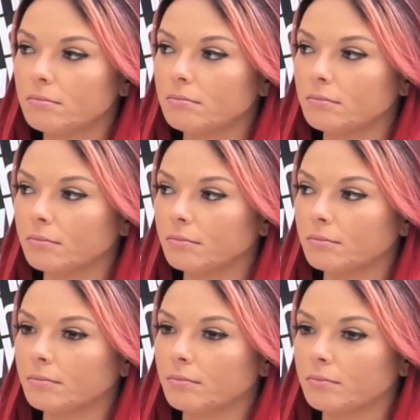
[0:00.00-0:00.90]

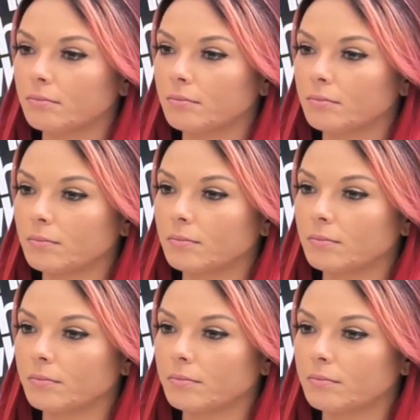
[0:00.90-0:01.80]

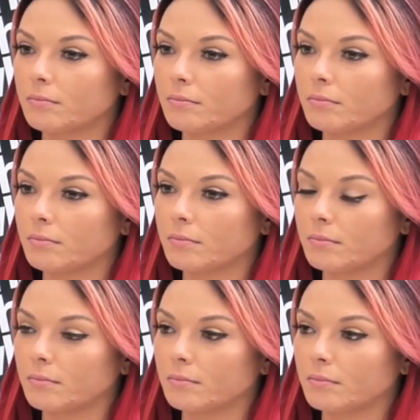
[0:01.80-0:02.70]

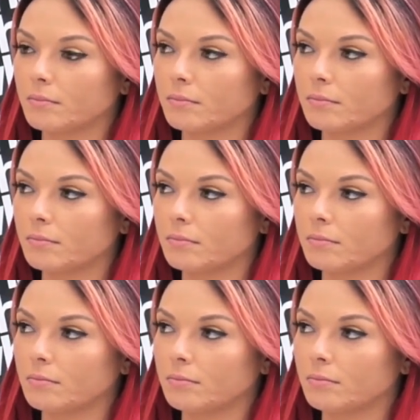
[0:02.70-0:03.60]

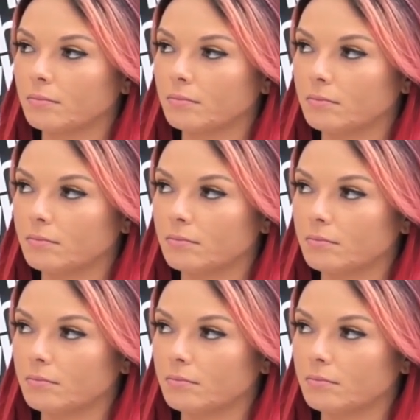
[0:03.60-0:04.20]
No words are spoken by the person on screen.